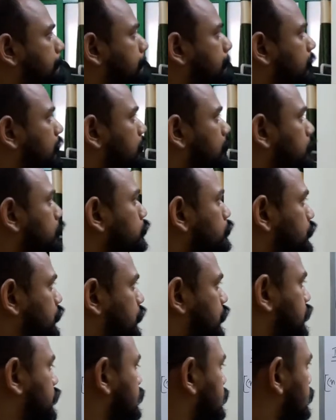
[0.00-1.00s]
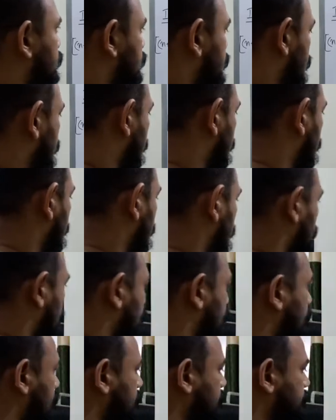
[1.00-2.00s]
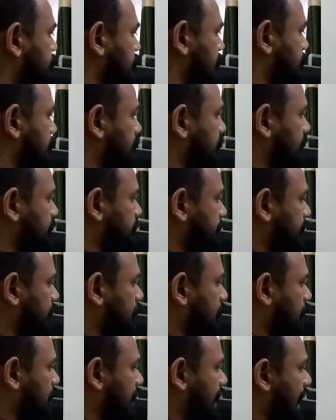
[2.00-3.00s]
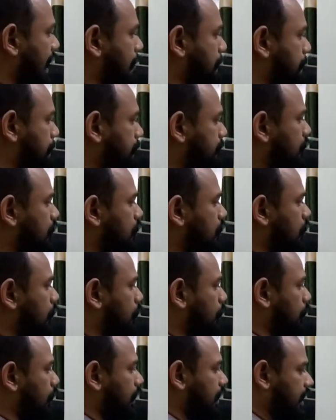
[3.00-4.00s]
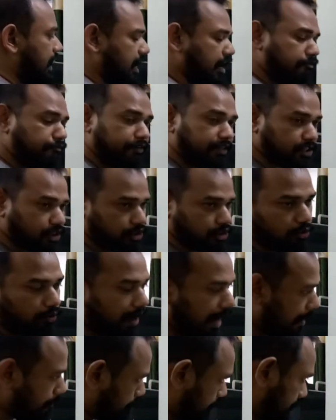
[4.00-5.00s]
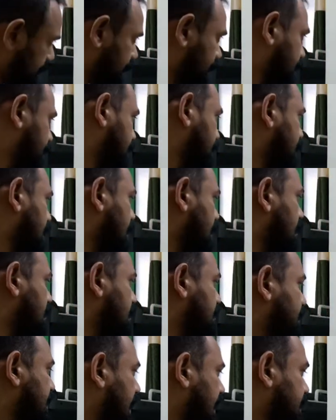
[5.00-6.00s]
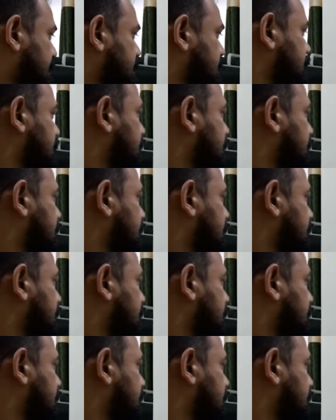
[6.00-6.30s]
roots. One of them, let me call m. If it so happens that